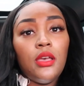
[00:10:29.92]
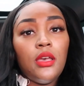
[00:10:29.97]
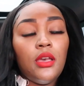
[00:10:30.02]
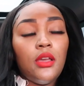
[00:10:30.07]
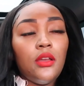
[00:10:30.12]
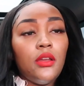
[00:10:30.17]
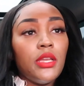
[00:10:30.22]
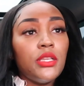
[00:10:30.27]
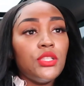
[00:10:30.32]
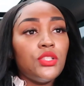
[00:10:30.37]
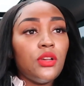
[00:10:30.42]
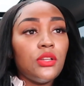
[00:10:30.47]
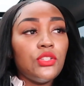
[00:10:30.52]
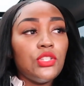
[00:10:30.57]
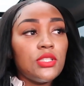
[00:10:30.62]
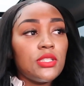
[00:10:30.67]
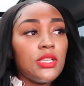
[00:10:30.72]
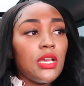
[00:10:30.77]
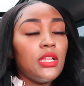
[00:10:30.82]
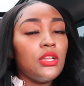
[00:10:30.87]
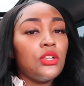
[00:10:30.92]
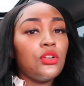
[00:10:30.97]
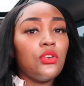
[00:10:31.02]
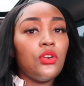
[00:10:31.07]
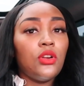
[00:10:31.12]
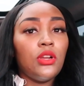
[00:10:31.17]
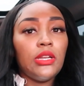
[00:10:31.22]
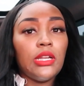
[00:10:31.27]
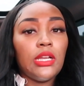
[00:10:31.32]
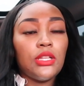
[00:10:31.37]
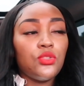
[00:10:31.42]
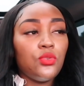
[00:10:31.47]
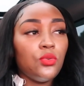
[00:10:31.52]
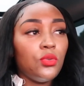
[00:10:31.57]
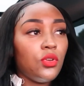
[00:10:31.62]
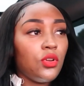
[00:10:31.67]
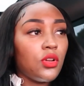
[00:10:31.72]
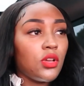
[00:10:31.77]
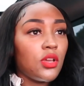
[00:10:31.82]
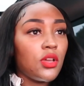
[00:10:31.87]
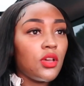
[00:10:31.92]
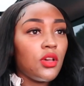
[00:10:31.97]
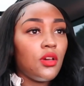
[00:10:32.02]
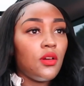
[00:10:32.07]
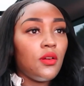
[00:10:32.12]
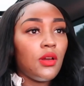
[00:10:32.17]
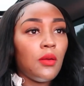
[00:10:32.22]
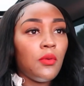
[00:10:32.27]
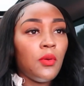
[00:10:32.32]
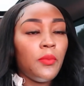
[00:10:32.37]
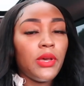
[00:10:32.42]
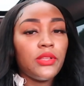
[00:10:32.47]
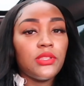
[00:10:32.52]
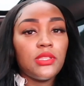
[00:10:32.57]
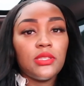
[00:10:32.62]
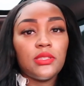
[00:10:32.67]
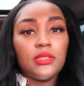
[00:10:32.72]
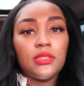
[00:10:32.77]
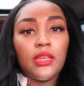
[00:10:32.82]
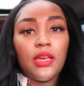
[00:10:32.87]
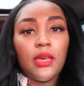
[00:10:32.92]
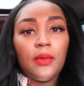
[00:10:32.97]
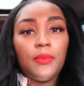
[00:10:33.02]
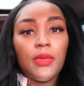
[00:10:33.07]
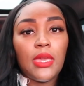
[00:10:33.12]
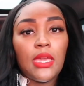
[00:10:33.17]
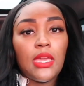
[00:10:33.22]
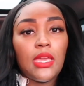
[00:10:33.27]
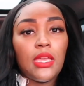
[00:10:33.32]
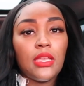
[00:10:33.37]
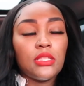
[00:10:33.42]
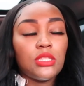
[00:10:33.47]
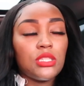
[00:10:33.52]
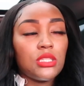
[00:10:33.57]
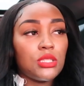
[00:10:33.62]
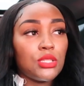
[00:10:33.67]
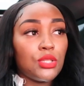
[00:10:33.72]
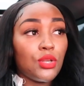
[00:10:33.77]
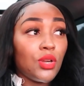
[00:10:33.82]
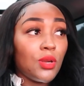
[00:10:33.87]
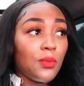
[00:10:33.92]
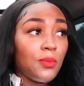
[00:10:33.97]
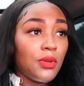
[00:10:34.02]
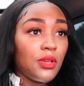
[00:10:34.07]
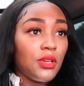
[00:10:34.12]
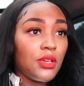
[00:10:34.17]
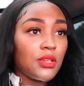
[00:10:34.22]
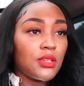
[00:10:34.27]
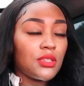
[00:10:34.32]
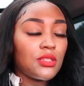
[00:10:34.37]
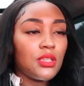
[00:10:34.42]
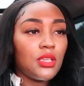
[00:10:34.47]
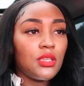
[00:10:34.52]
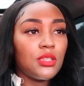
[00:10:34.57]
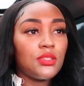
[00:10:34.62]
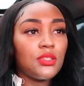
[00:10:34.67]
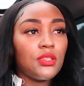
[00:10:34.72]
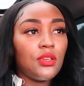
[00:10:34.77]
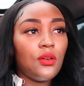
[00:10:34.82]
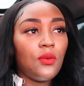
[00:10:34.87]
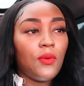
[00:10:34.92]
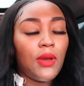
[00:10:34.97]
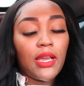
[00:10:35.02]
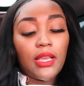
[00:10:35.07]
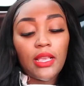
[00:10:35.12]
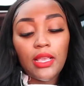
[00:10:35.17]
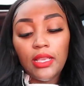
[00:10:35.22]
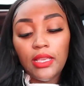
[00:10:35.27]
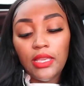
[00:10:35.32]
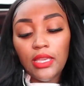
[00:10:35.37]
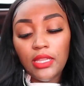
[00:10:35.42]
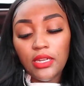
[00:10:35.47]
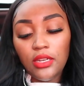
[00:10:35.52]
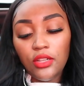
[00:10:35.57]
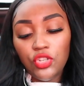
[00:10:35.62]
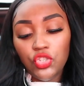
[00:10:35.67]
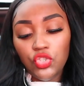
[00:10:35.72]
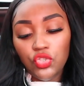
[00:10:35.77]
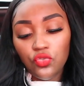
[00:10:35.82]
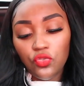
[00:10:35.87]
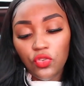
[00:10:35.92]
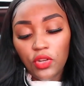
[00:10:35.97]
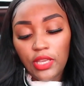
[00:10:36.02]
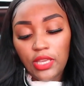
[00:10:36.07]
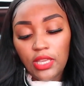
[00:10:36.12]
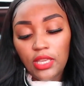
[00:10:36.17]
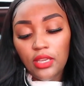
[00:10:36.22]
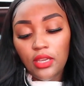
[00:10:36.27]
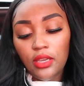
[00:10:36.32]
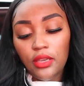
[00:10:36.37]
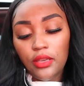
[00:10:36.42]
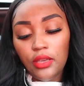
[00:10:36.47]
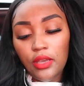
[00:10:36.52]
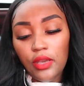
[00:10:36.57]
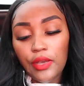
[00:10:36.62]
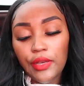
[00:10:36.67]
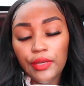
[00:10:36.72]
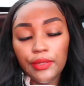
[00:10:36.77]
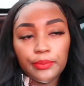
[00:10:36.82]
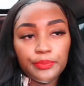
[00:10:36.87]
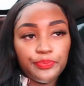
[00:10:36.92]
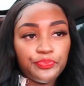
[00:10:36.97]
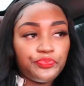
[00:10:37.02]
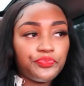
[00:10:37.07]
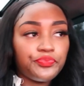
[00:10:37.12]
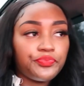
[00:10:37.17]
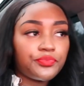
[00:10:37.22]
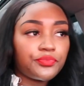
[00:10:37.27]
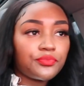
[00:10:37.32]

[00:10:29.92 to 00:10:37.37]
Alright, so I just got in a car not too long ago. I'm about to stop at Starbucks so I can get a drink. I